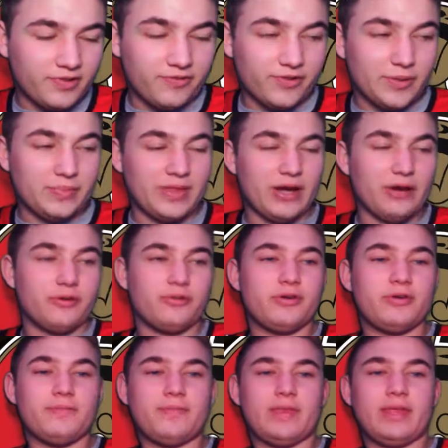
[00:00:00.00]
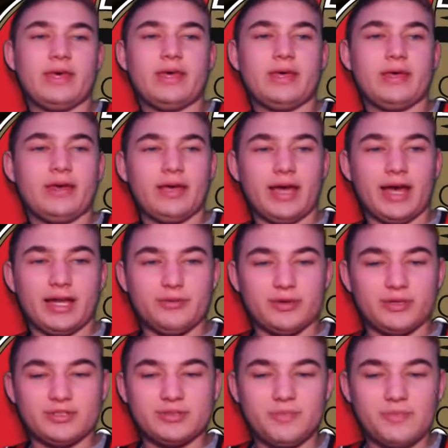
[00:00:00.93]
flipped out.
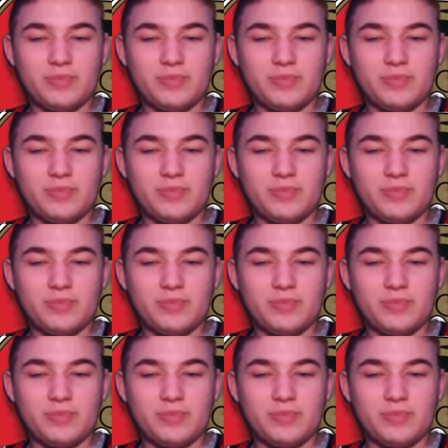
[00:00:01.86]
Anyways.